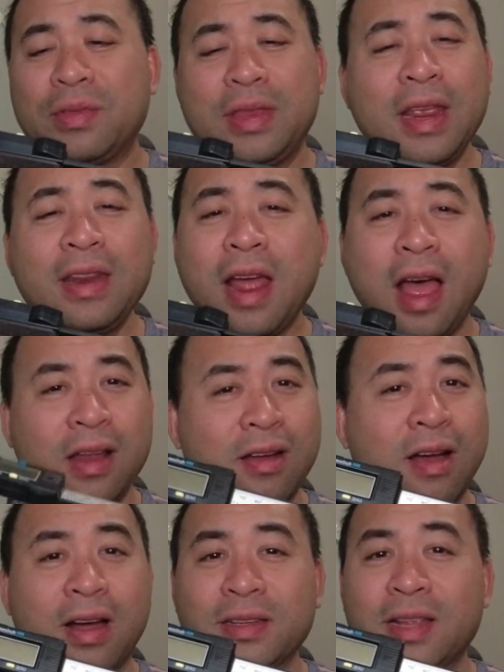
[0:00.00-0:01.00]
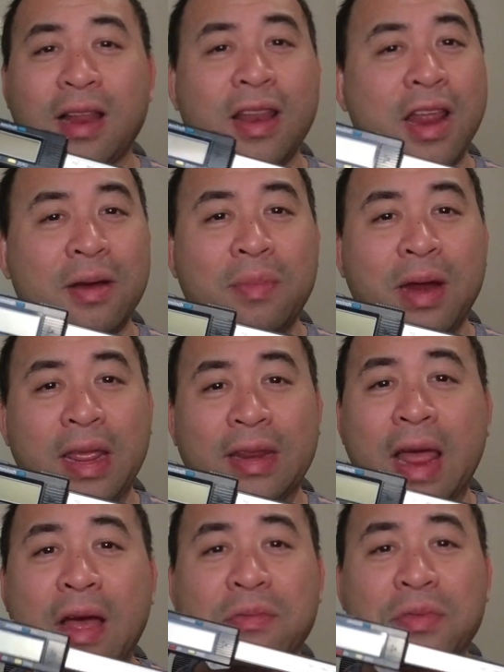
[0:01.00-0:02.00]
did not cost a lot of money.
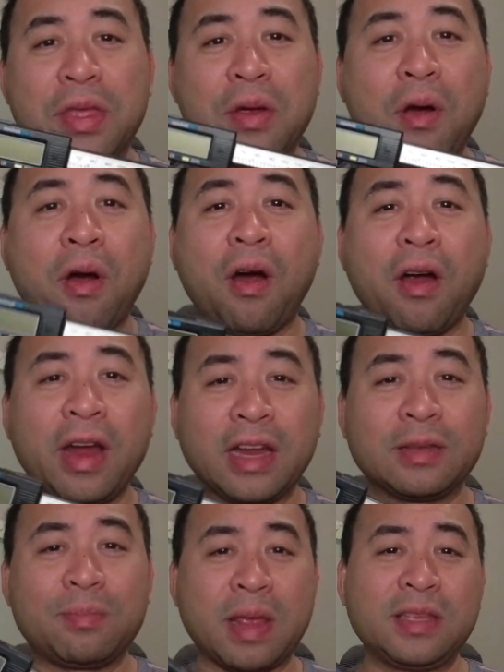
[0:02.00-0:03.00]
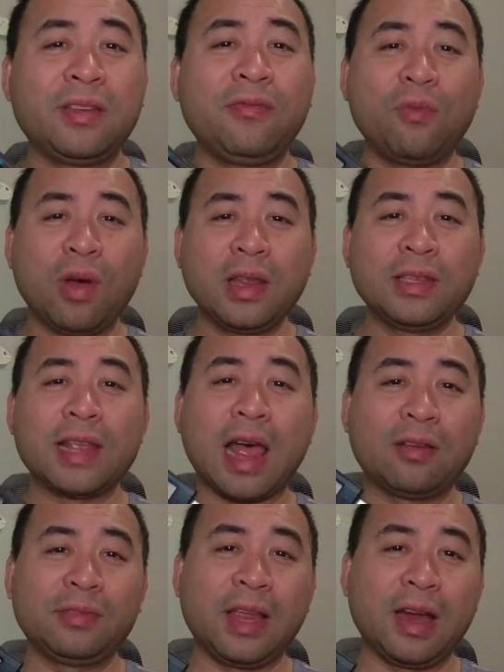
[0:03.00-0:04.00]
Now, there are expensive ones
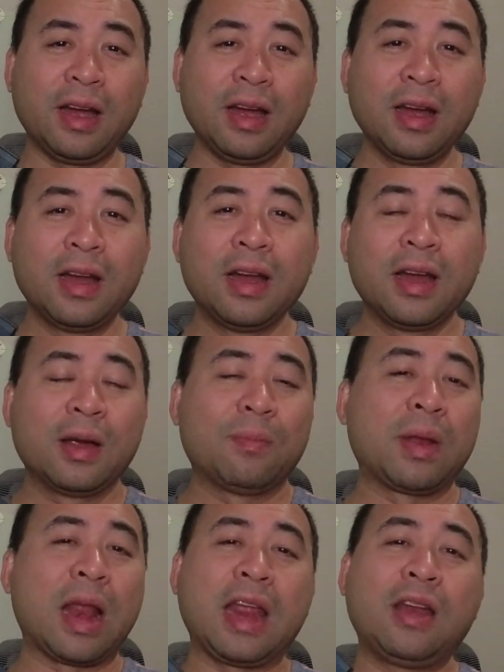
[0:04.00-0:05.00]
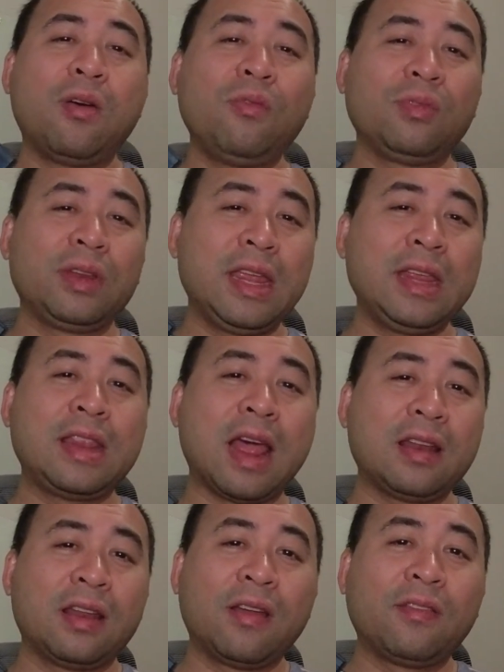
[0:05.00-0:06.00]
out there, but I don't need
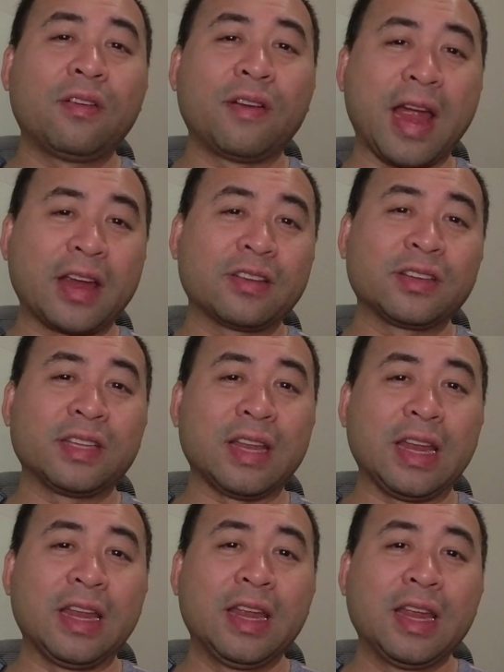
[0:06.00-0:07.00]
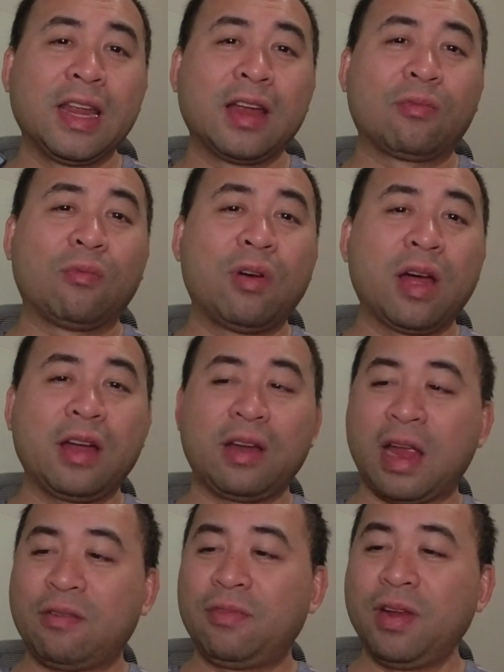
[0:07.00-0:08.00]
that level of accuracy.
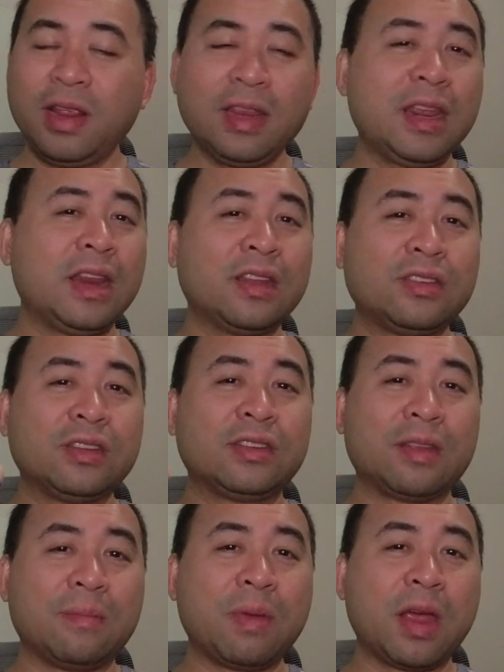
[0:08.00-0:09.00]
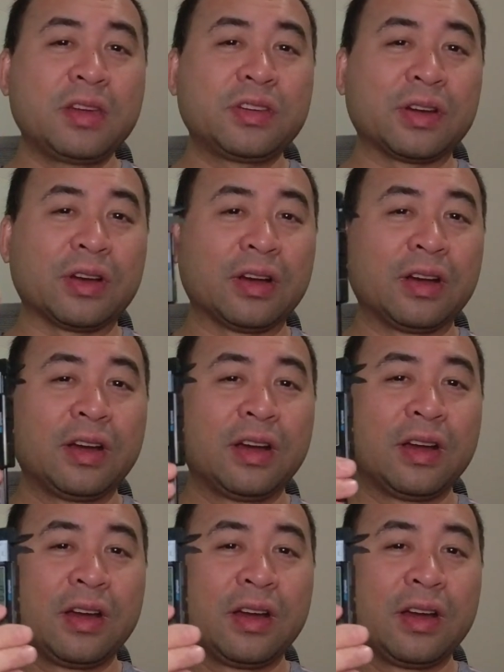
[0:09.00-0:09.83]
What I really need is just to measure,